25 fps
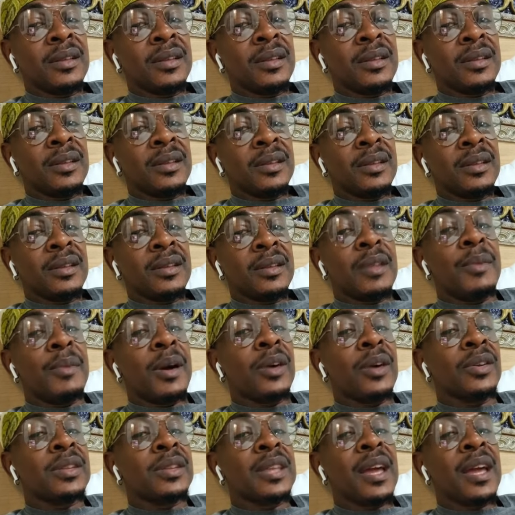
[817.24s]
Them are going
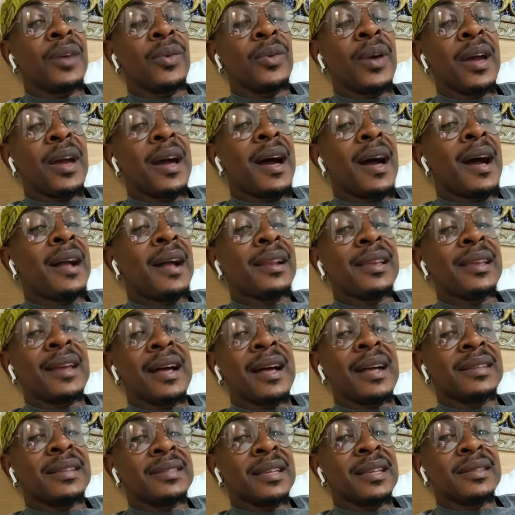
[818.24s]
to take away all your
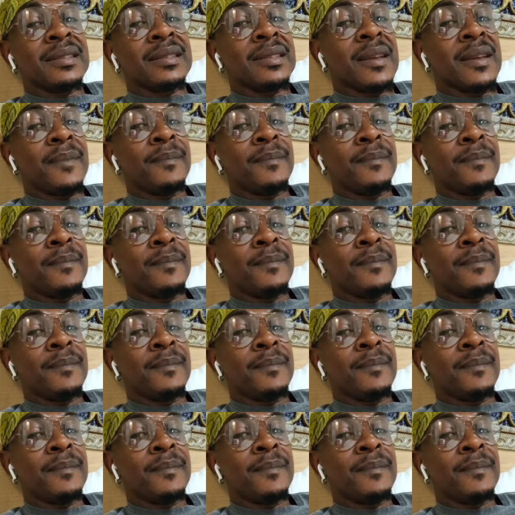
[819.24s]
assets them.